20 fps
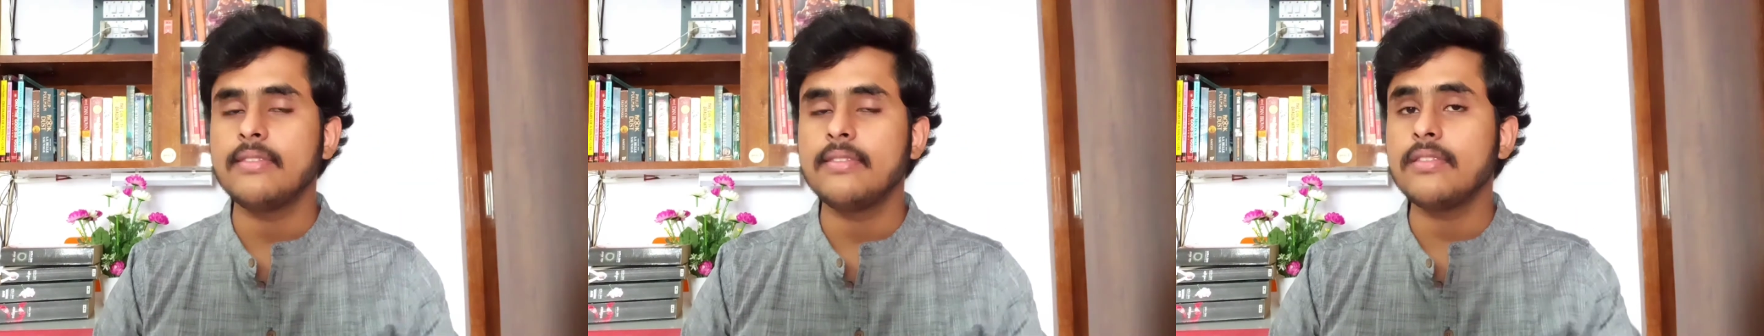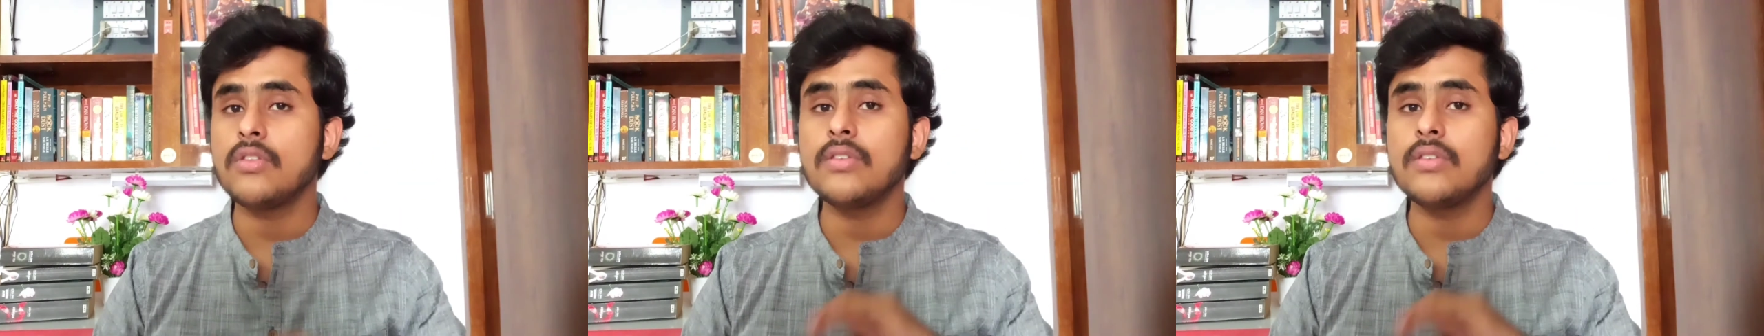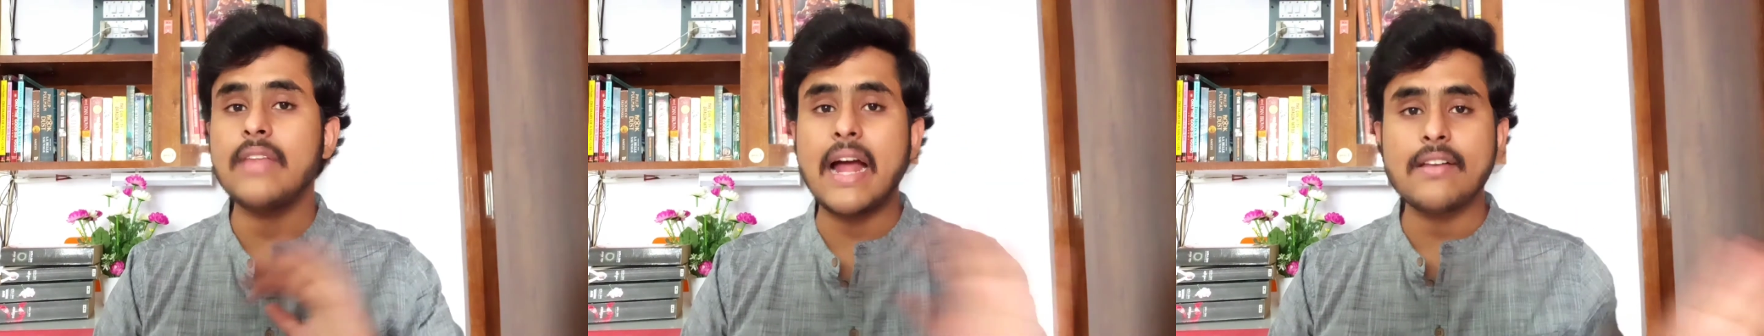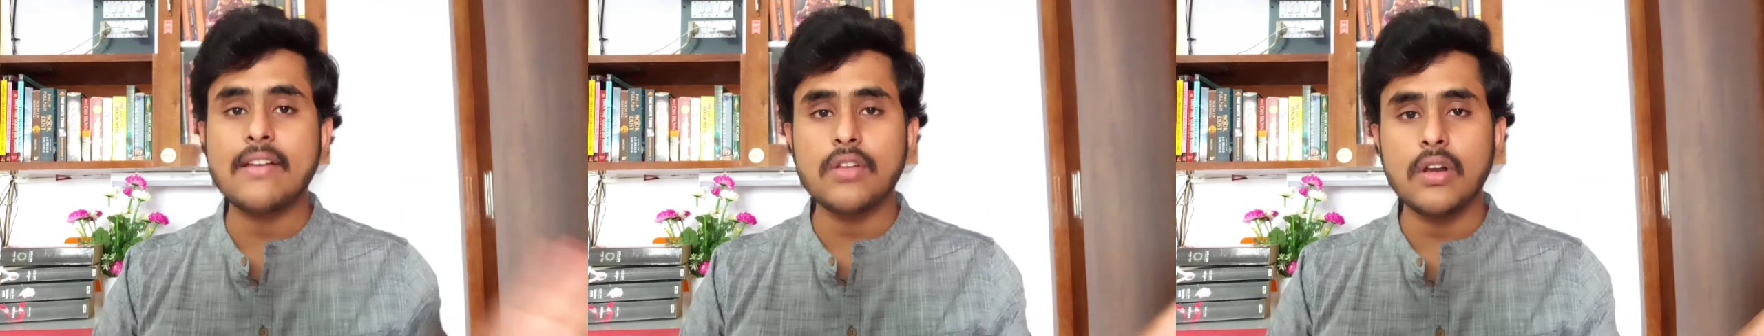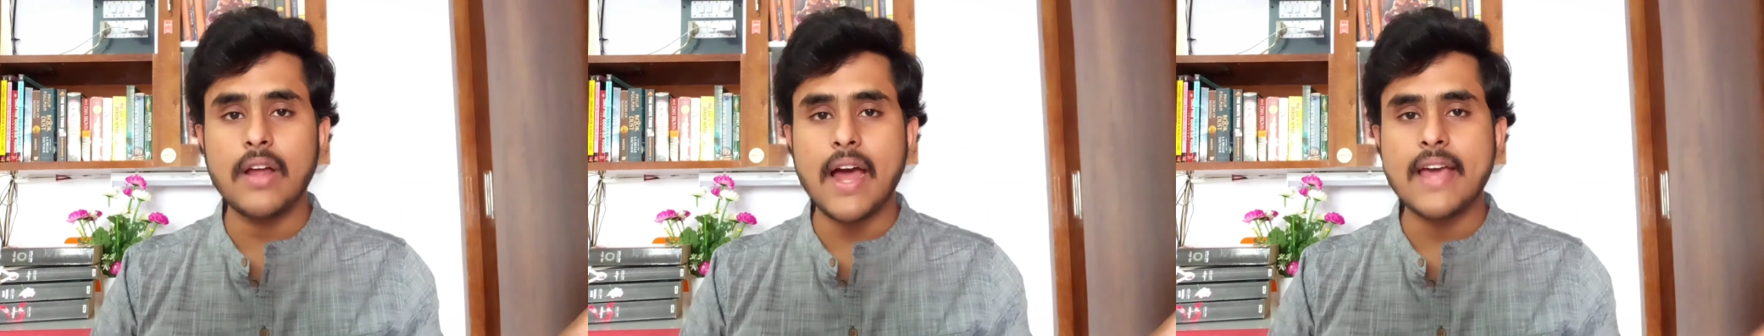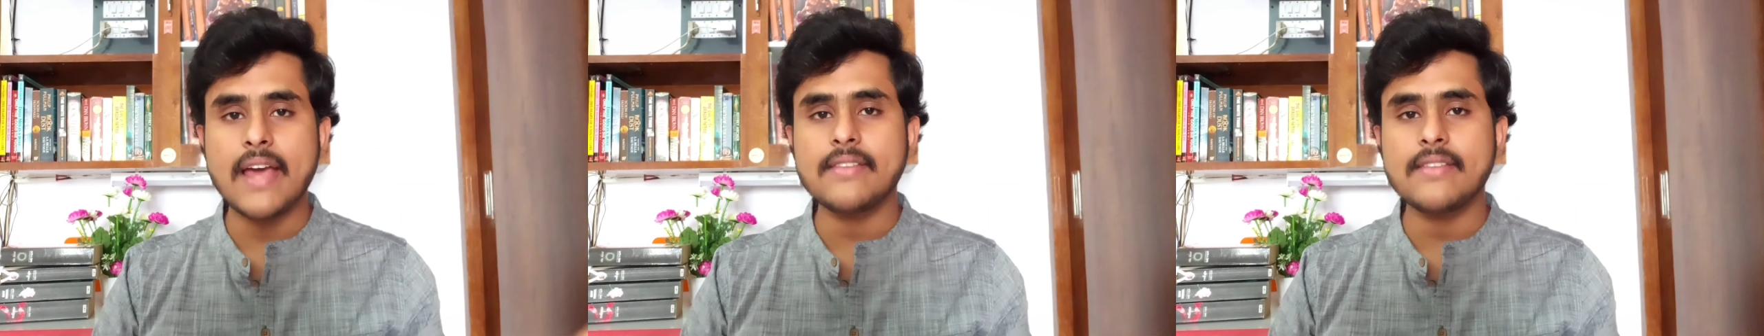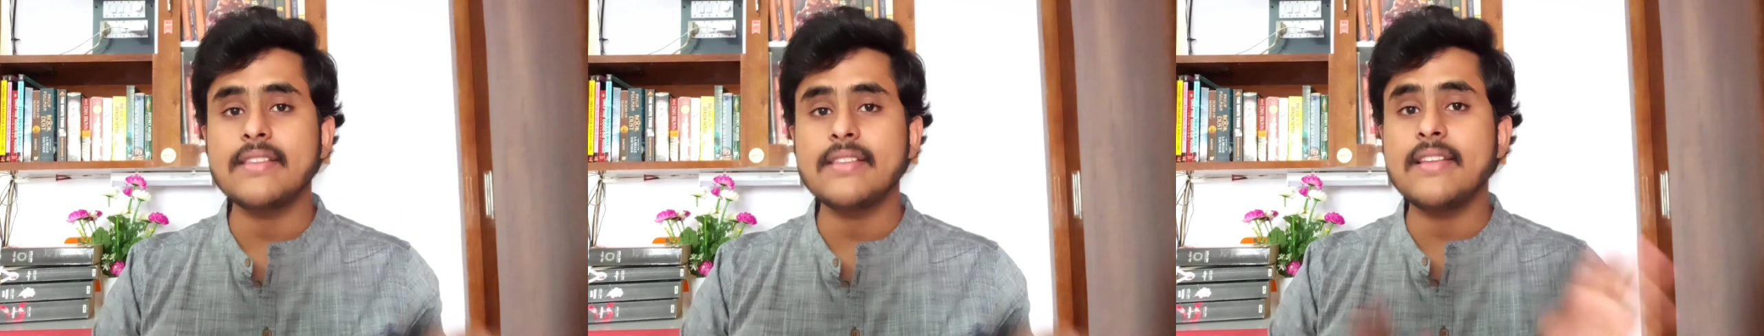So that's all
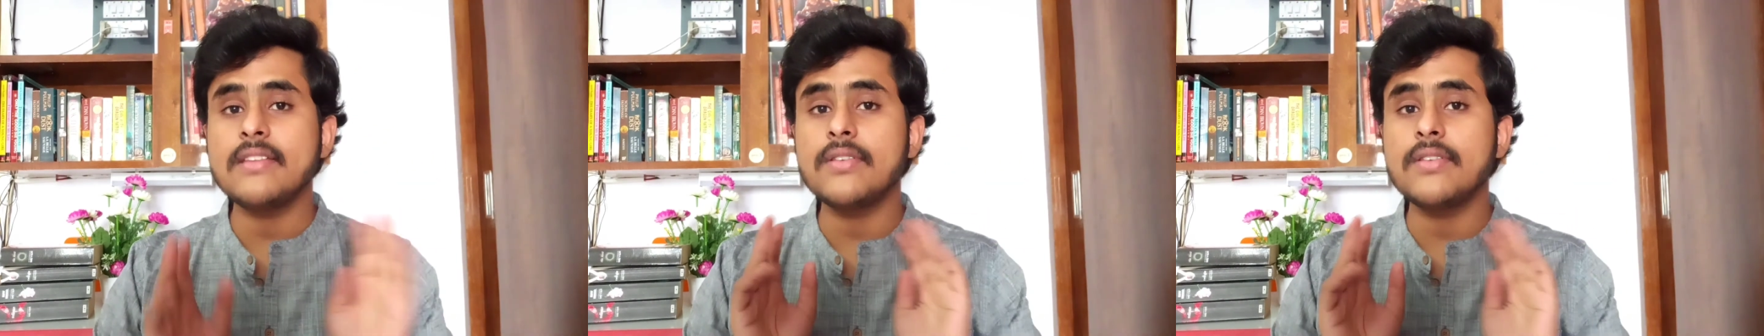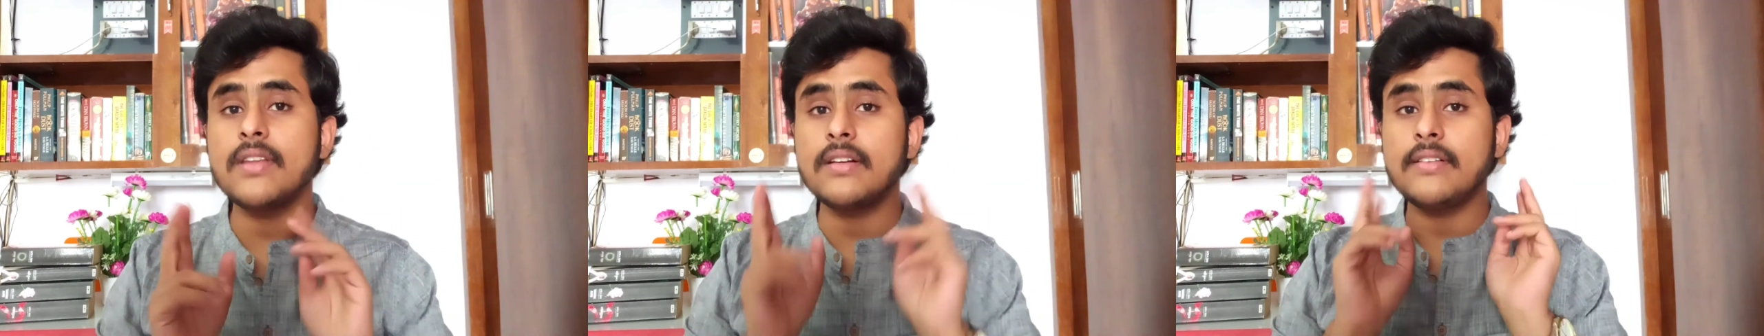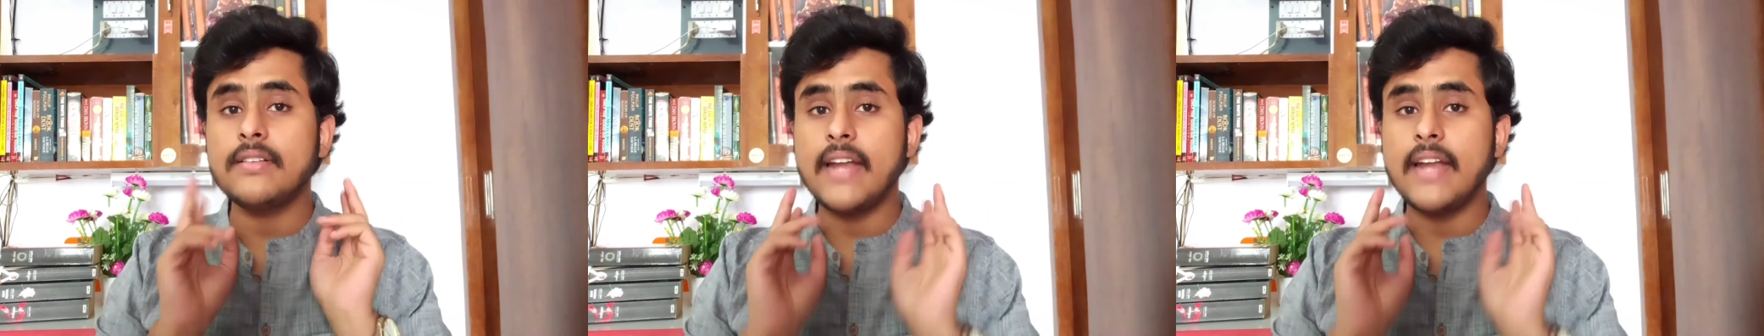guys. These are the